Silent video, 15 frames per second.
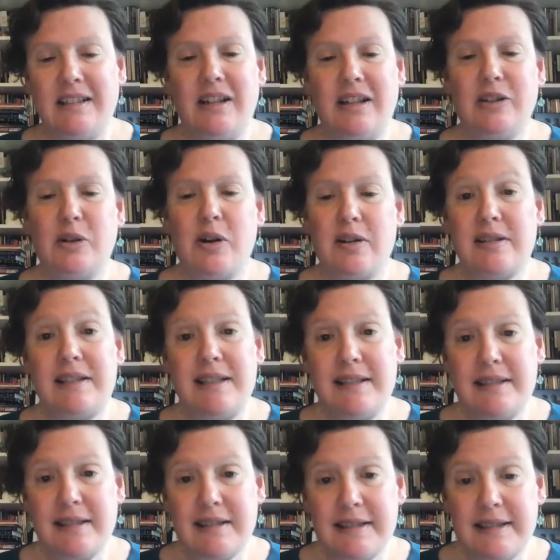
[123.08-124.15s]
across
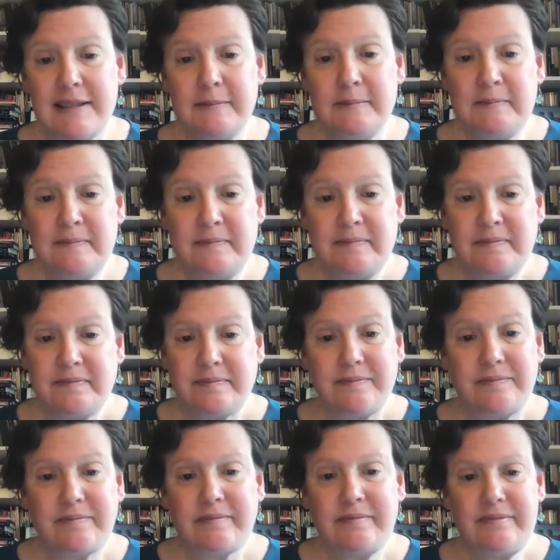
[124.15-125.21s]
distance.
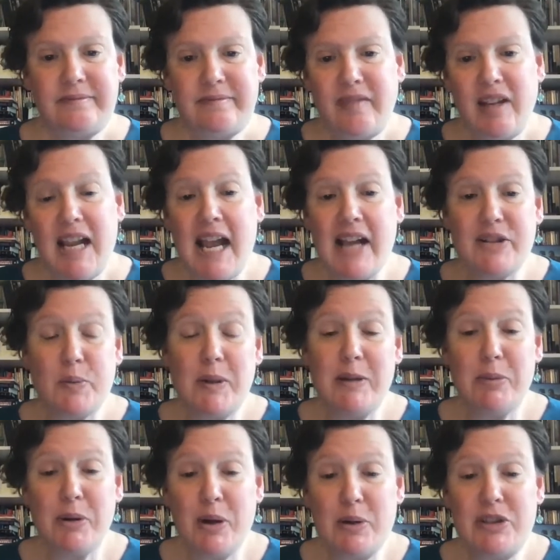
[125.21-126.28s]
As we
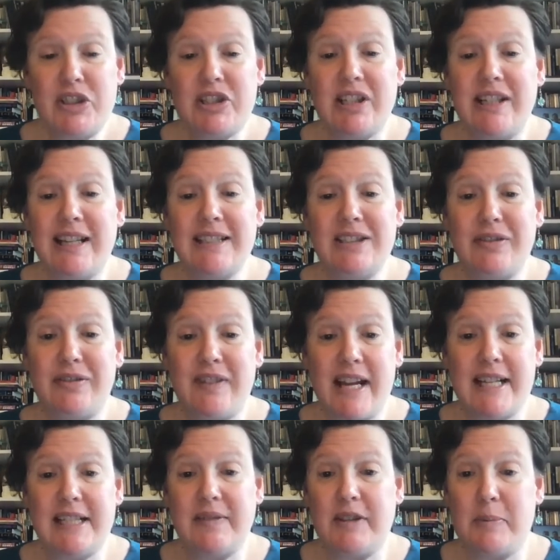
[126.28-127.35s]
approach the next
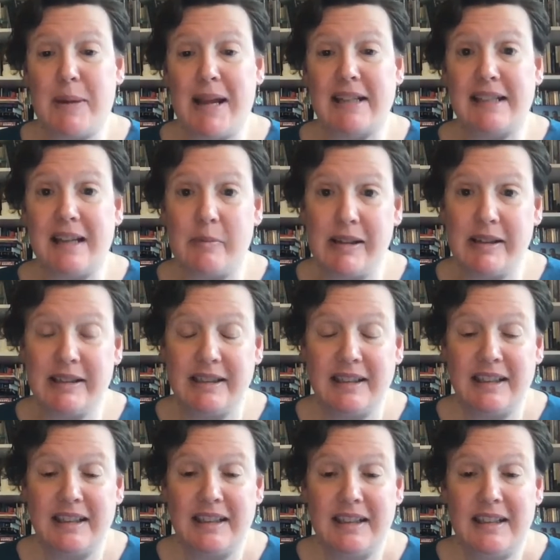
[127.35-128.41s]
phase of the pandemic
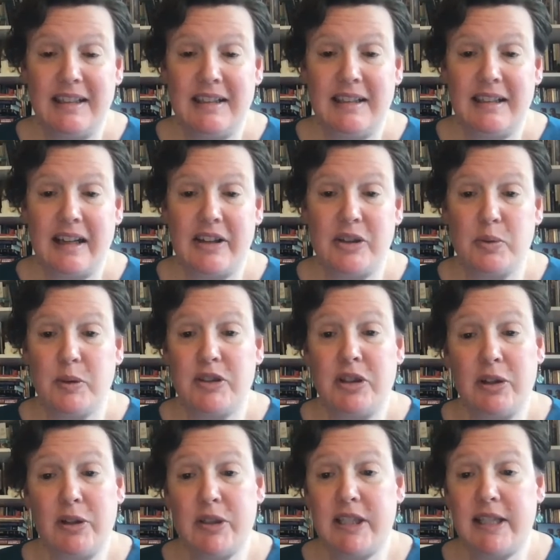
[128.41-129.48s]
and the
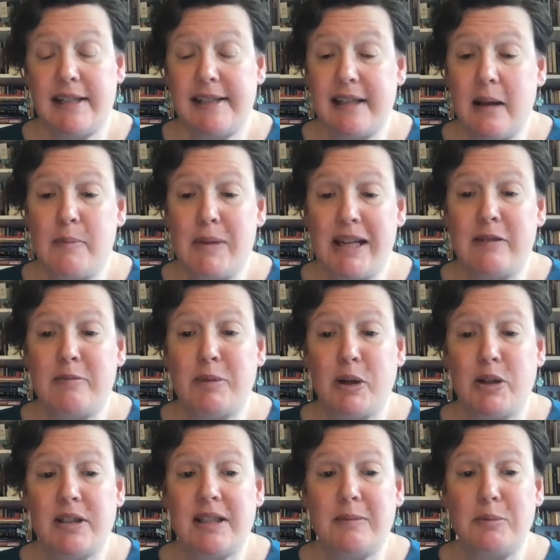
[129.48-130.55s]
return to some
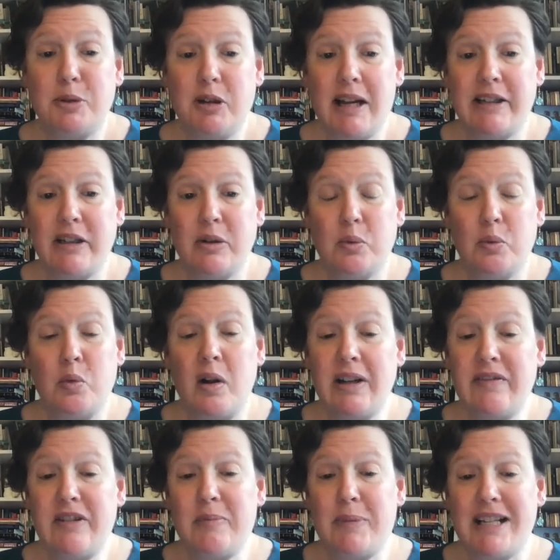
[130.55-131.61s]
in-person prayer, one
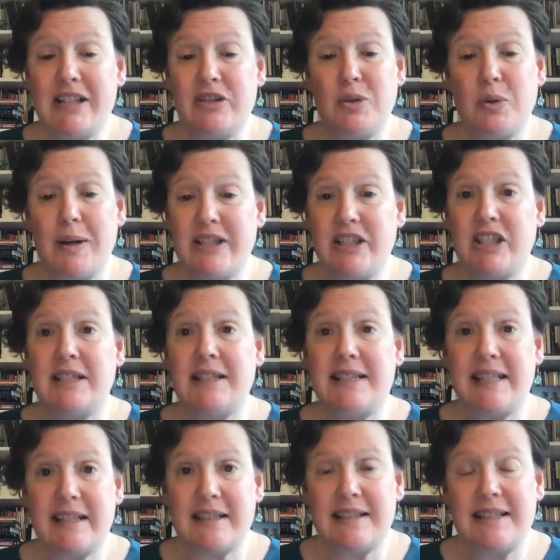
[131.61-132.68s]
of the biggest questions
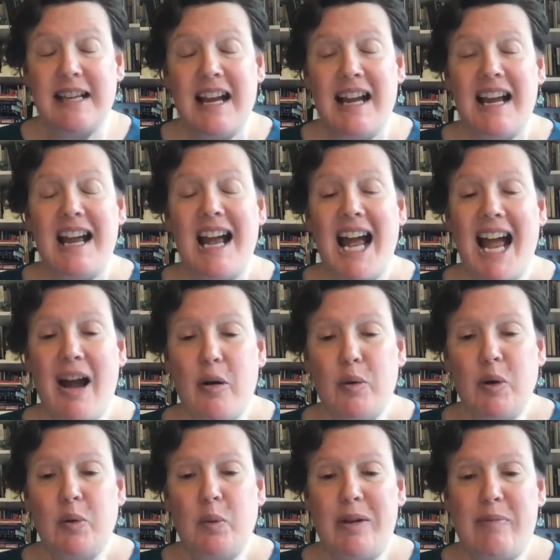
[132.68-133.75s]
is, how
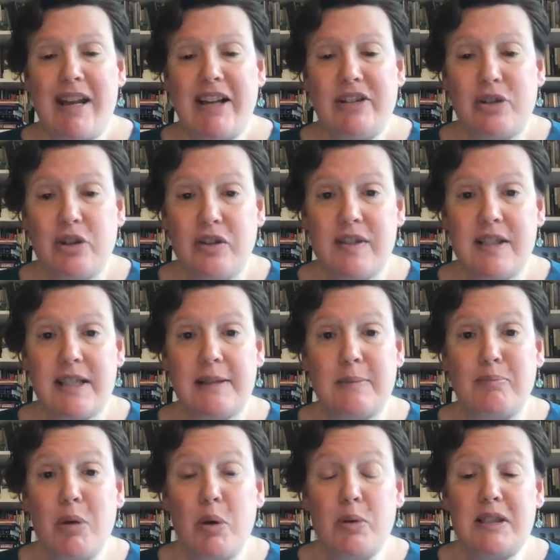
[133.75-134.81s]
can we make services
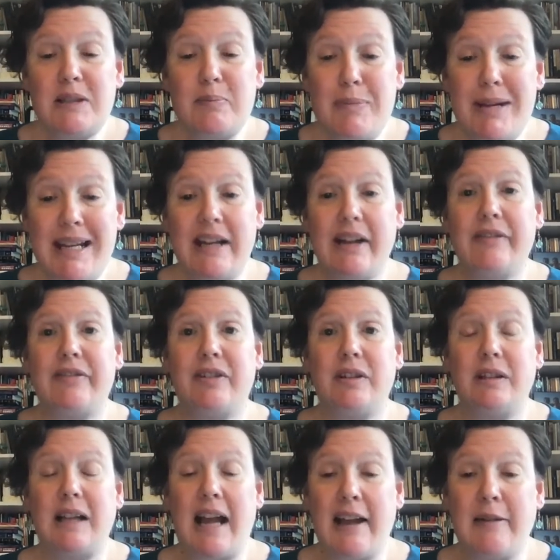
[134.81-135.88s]
most
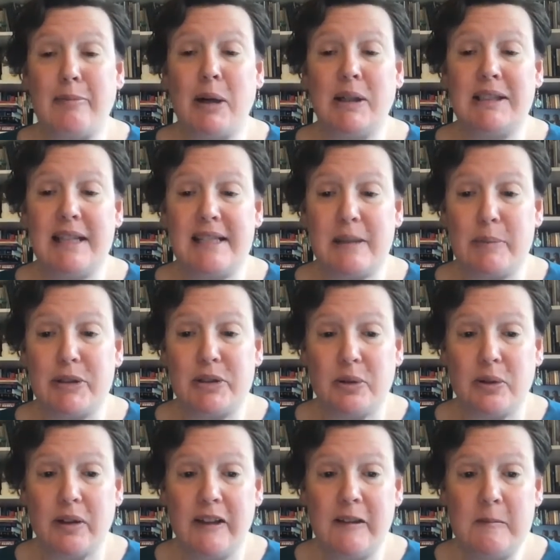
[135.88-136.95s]
meaningful and
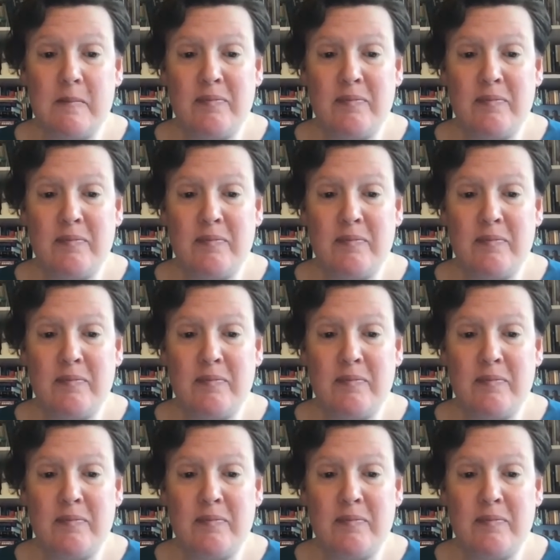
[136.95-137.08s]
participatory,